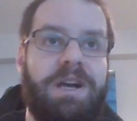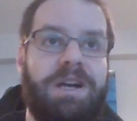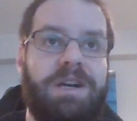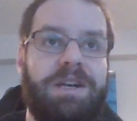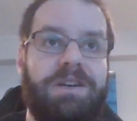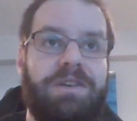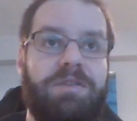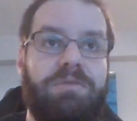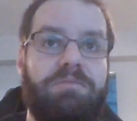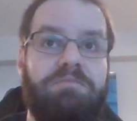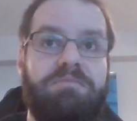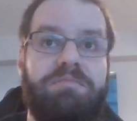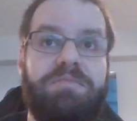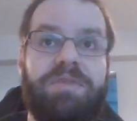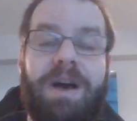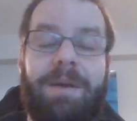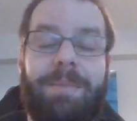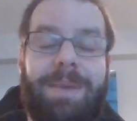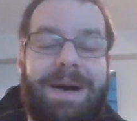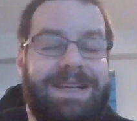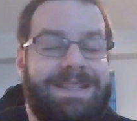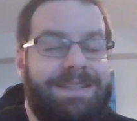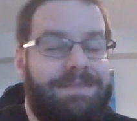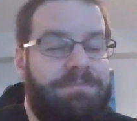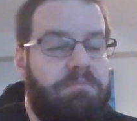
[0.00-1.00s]
Uh,
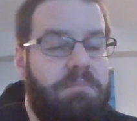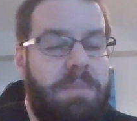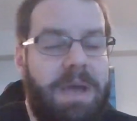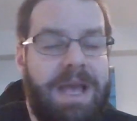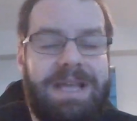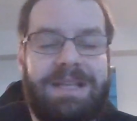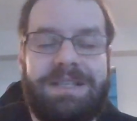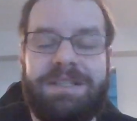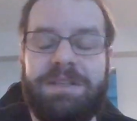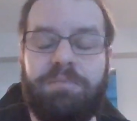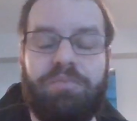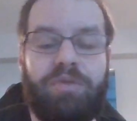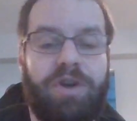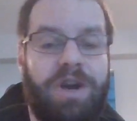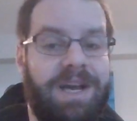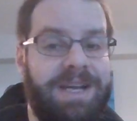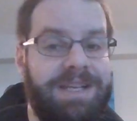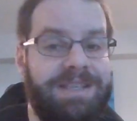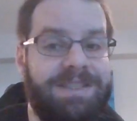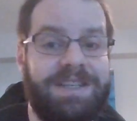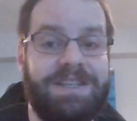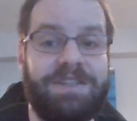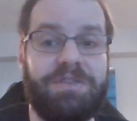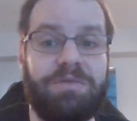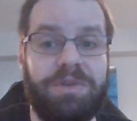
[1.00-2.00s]
Hamas may
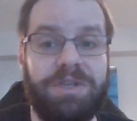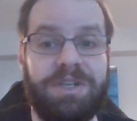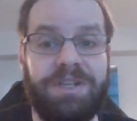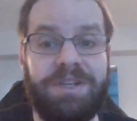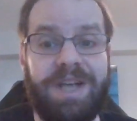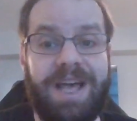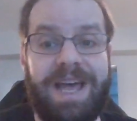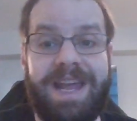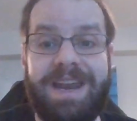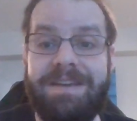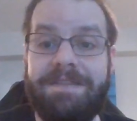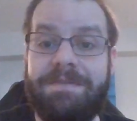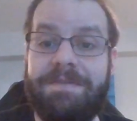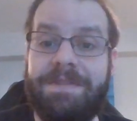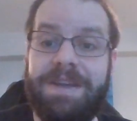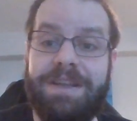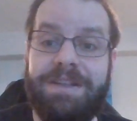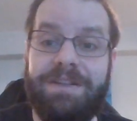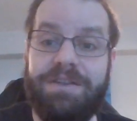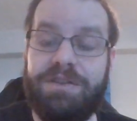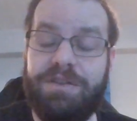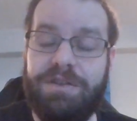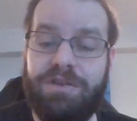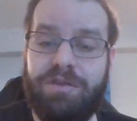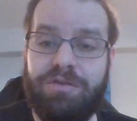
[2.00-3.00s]
surprise Israel, and if they
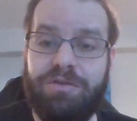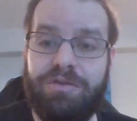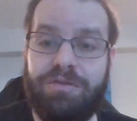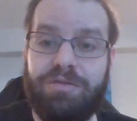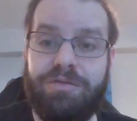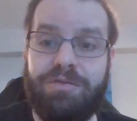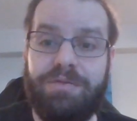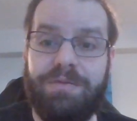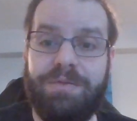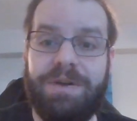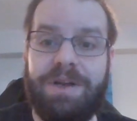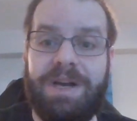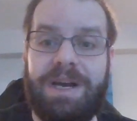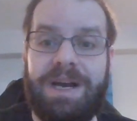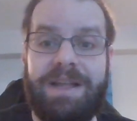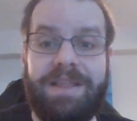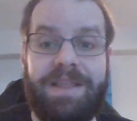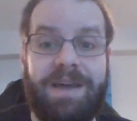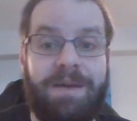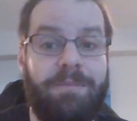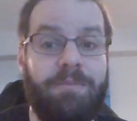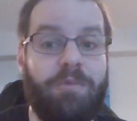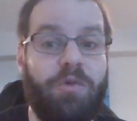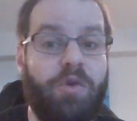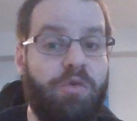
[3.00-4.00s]
do, uh,
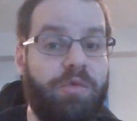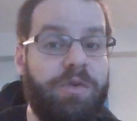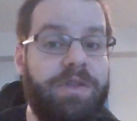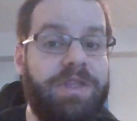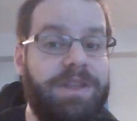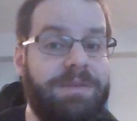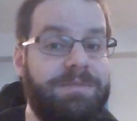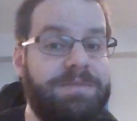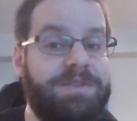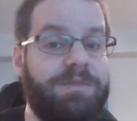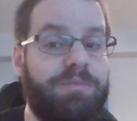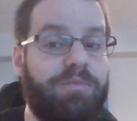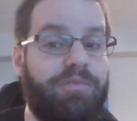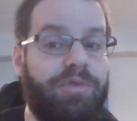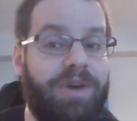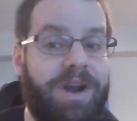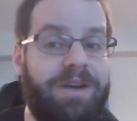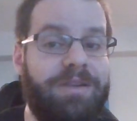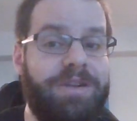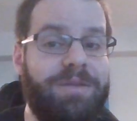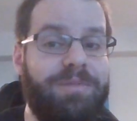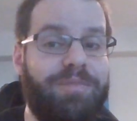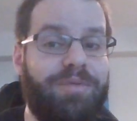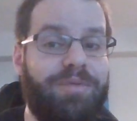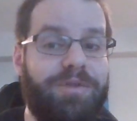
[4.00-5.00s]
that will win them some
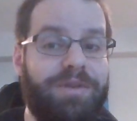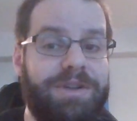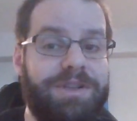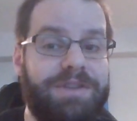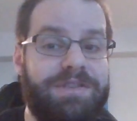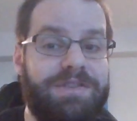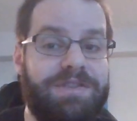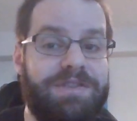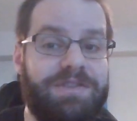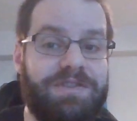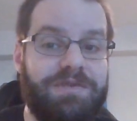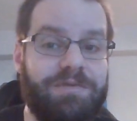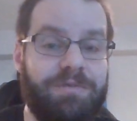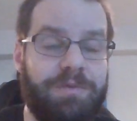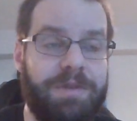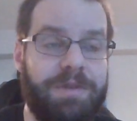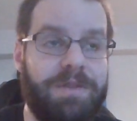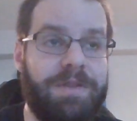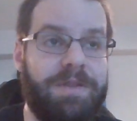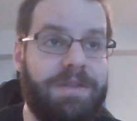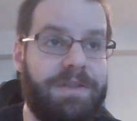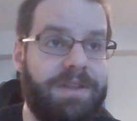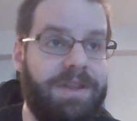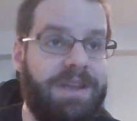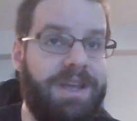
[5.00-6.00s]
brownie points
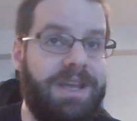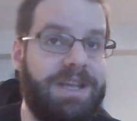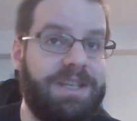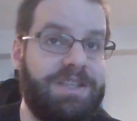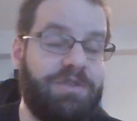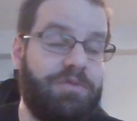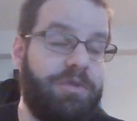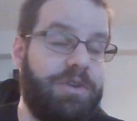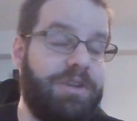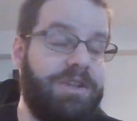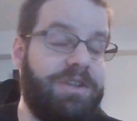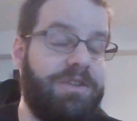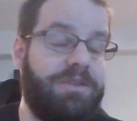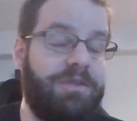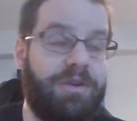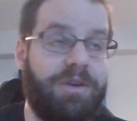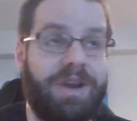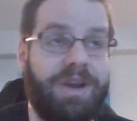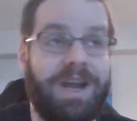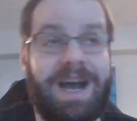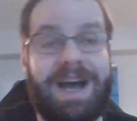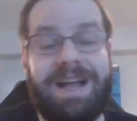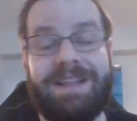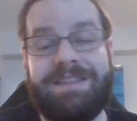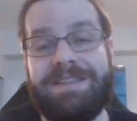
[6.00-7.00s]
with Israel or
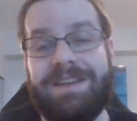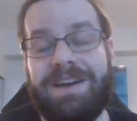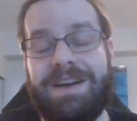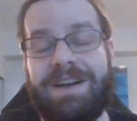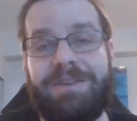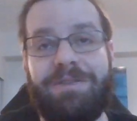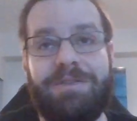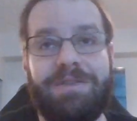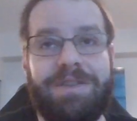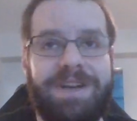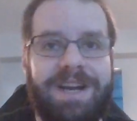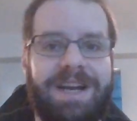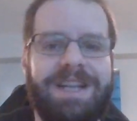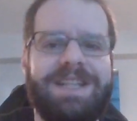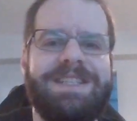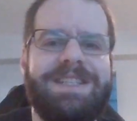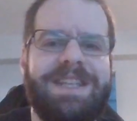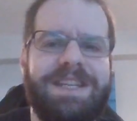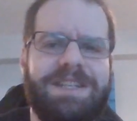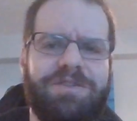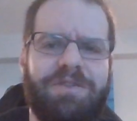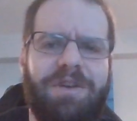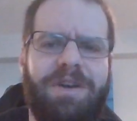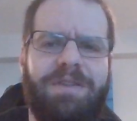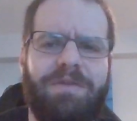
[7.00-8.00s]
Qatar or the United
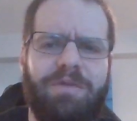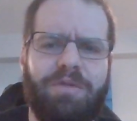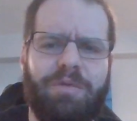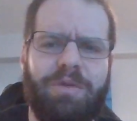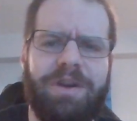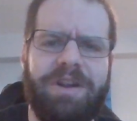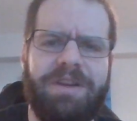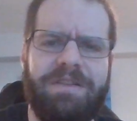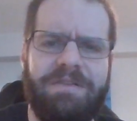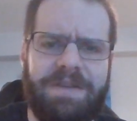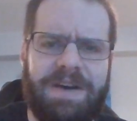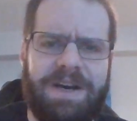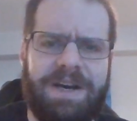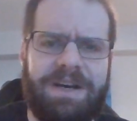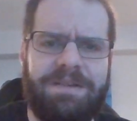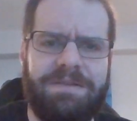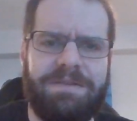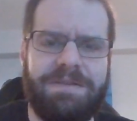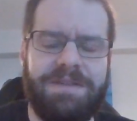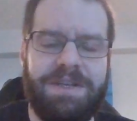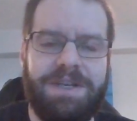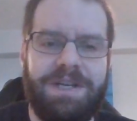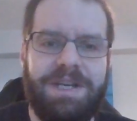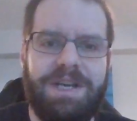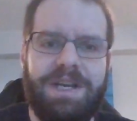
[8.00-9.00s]
States or everyone involved.
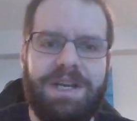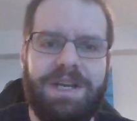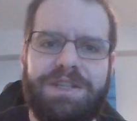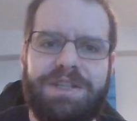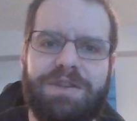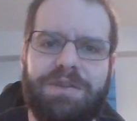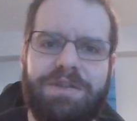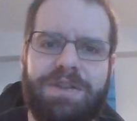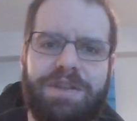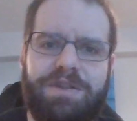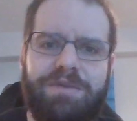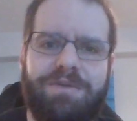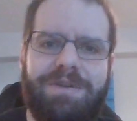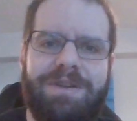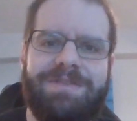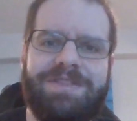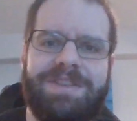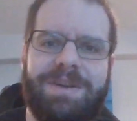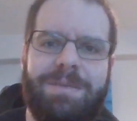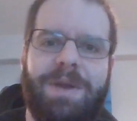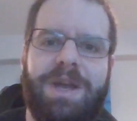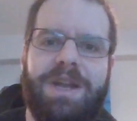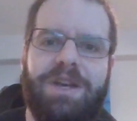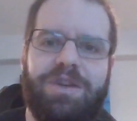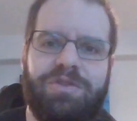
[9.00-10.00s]
So they do have
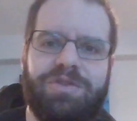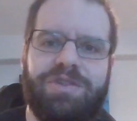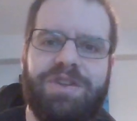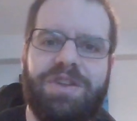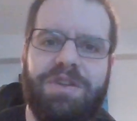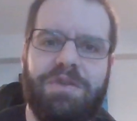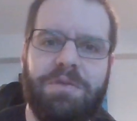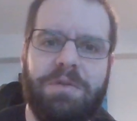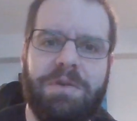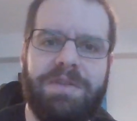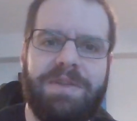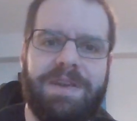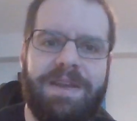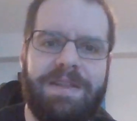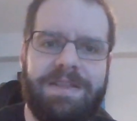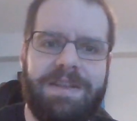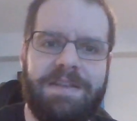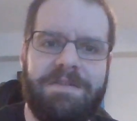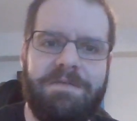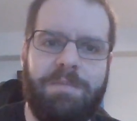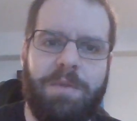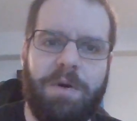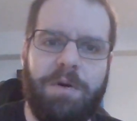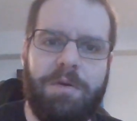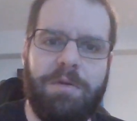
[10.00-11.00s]
some interest in doing that.
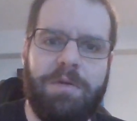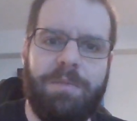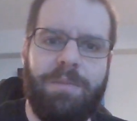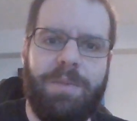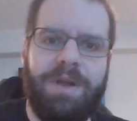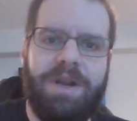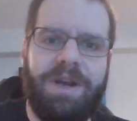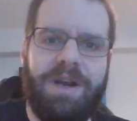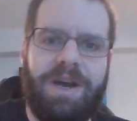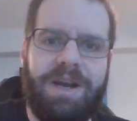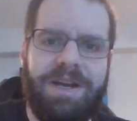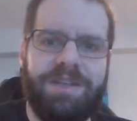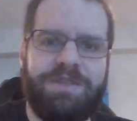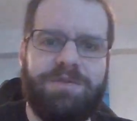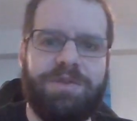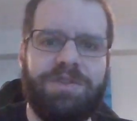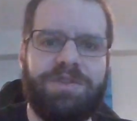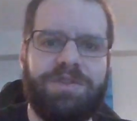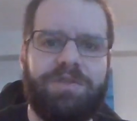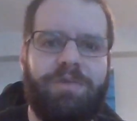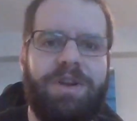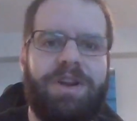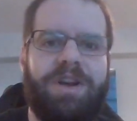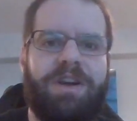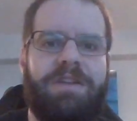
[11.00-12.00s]
They've both been on
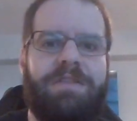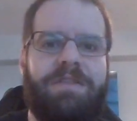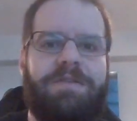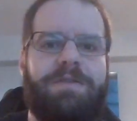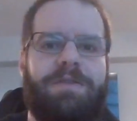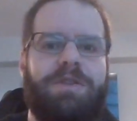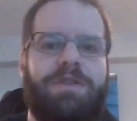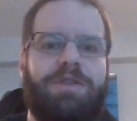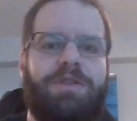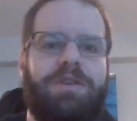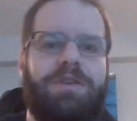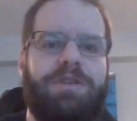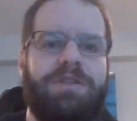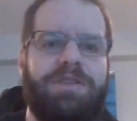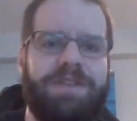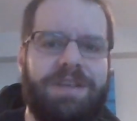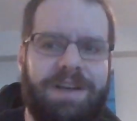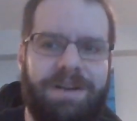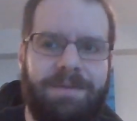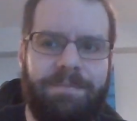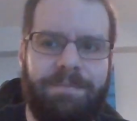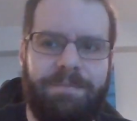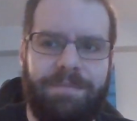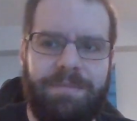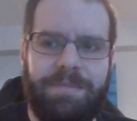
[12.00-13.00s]
Israel's radar for a long
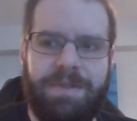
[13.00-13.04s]
time.